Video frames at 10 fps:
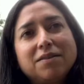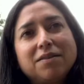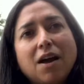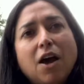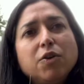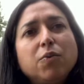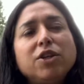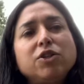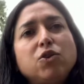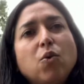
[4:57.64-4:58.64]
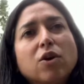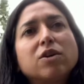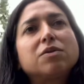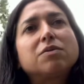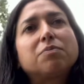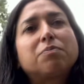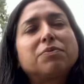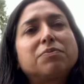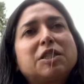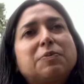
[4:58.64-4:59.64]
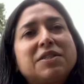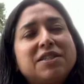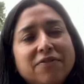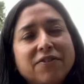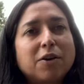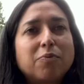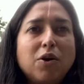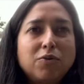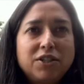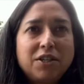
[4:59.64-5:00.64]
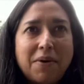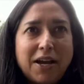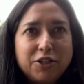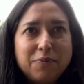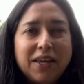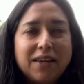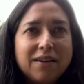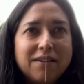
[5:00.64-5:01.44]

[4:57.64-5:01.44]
Anu, what is your specific approach to matchmaking?